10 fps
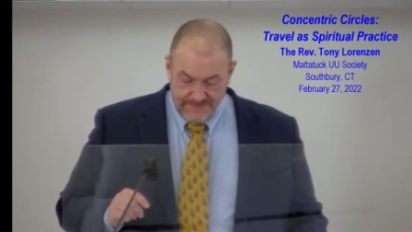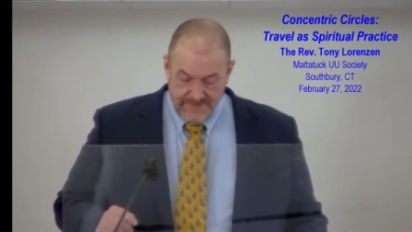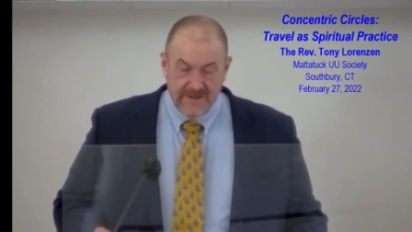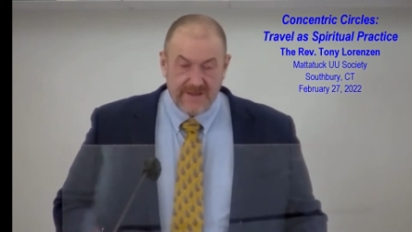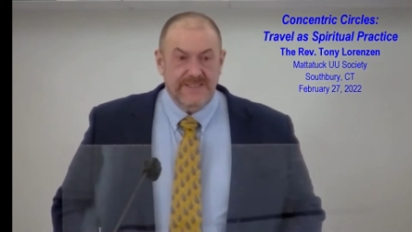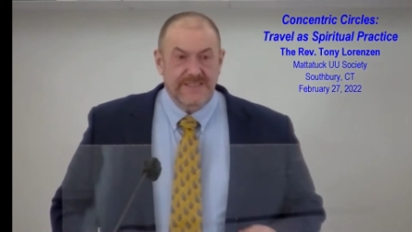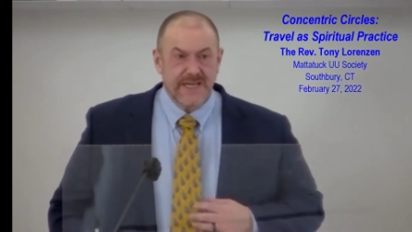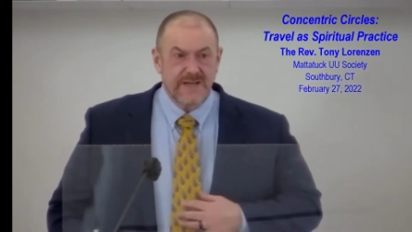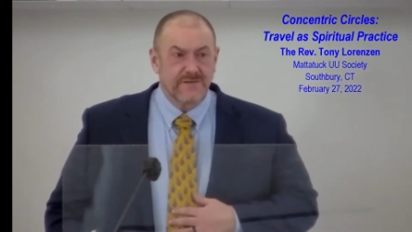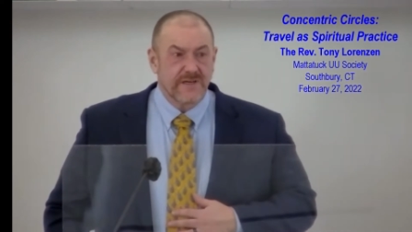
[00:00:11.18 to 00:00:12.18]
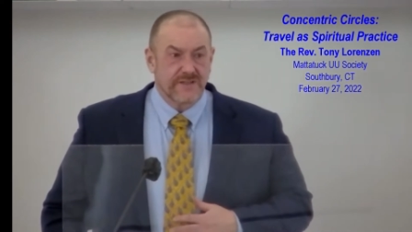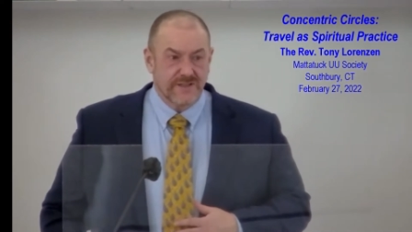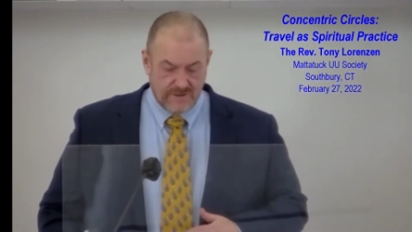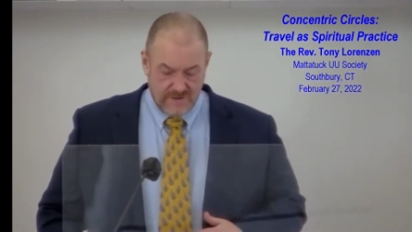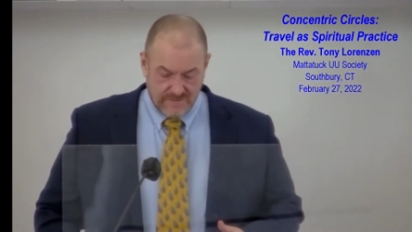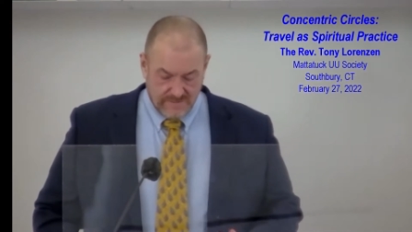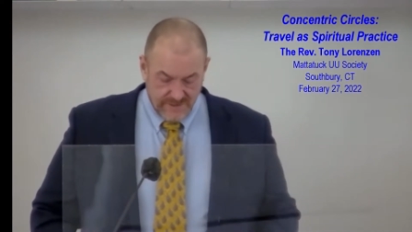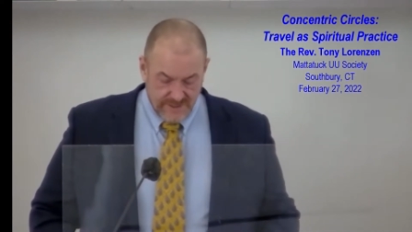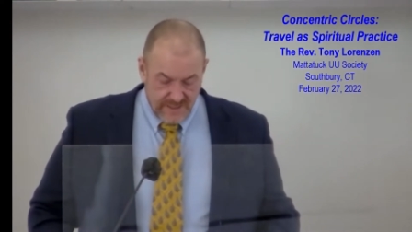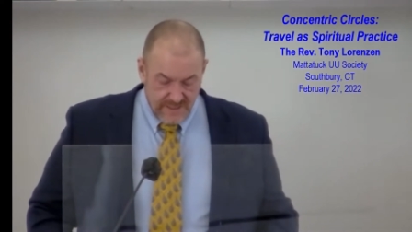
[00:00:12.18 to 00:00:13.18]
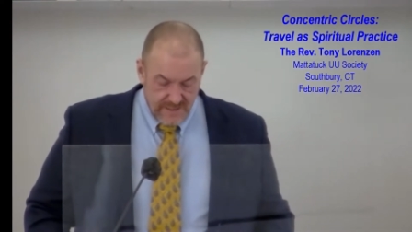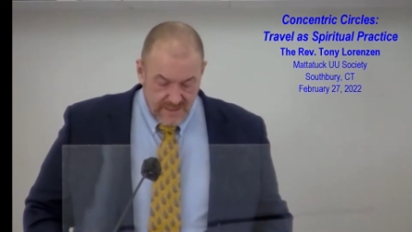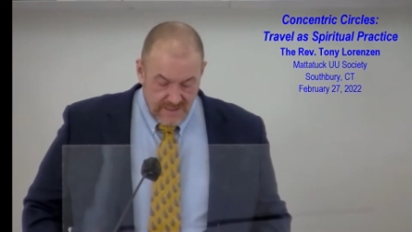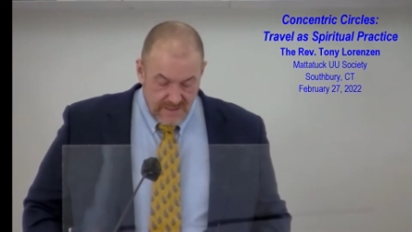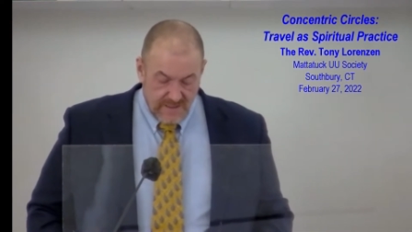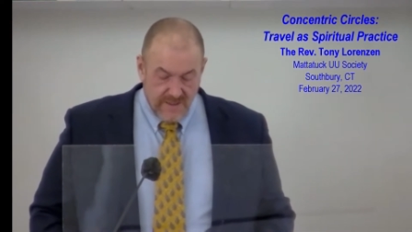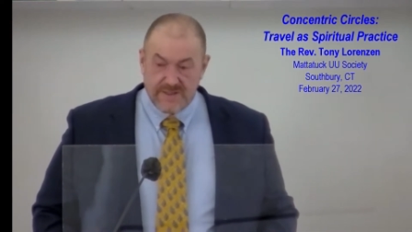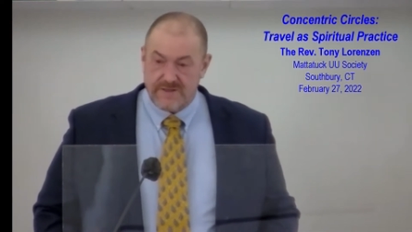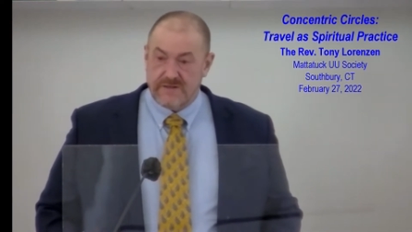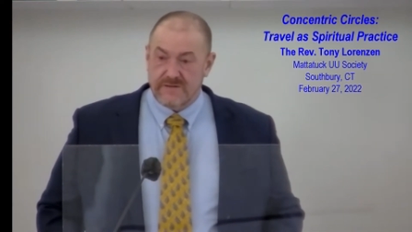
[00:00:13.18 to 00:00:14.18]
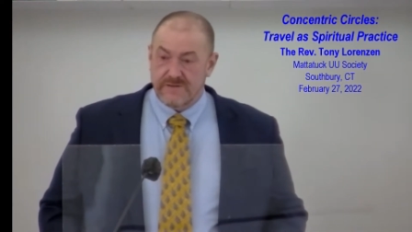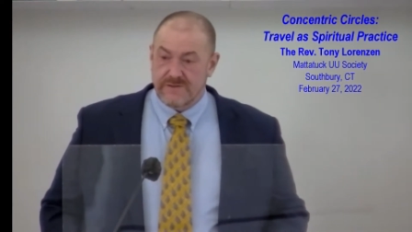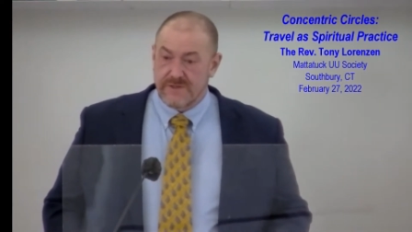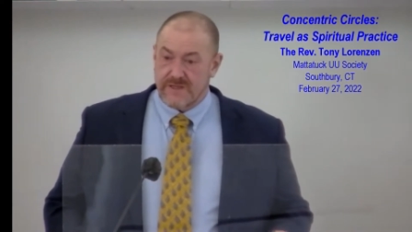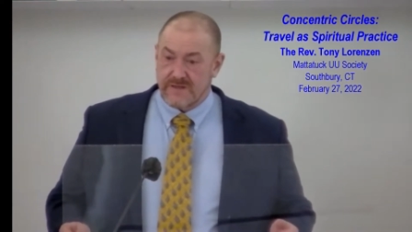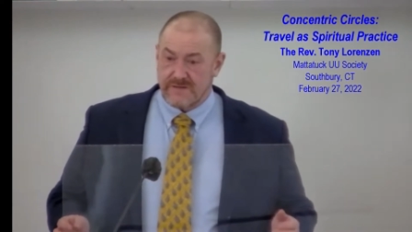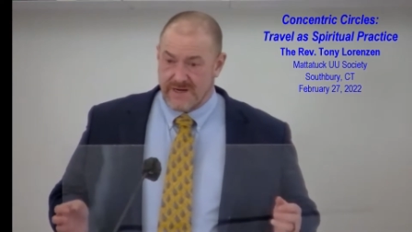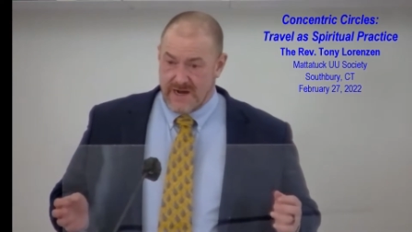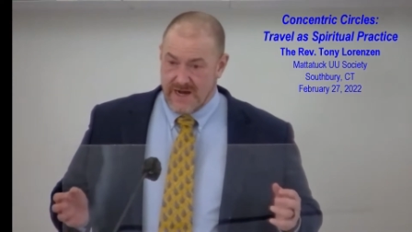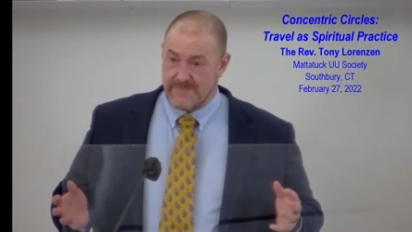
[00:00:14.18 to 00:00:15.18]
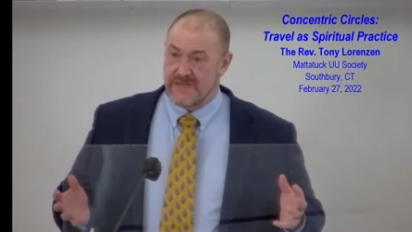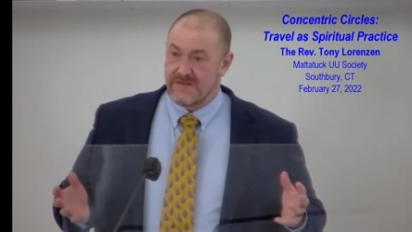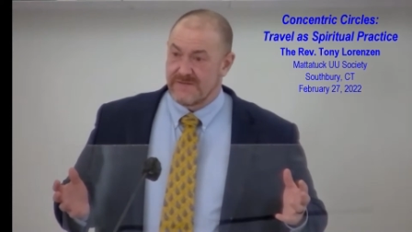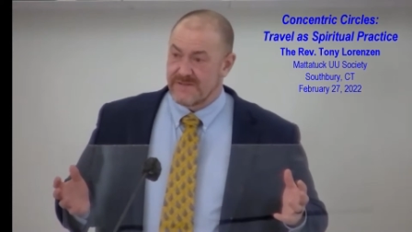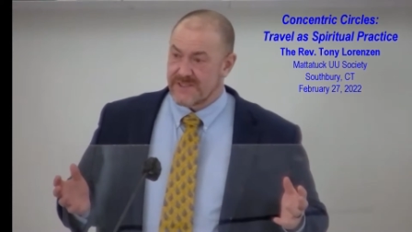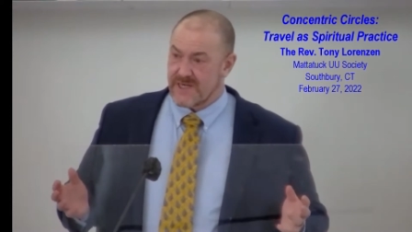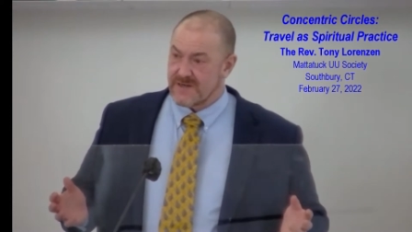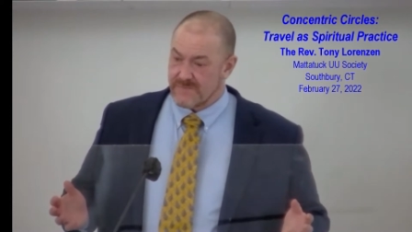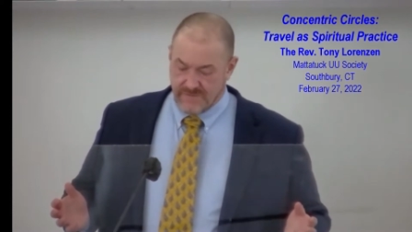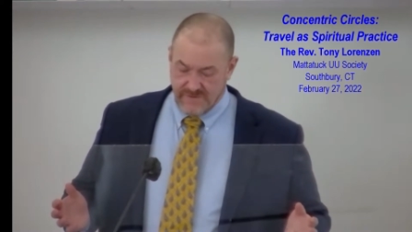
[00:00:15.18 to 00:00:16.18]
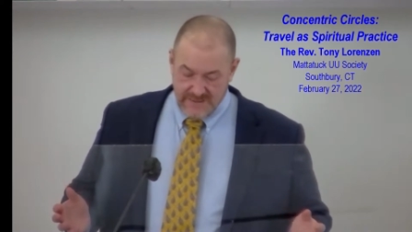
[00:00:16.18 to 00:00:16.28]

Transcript: concentric circles are circles with a common center point,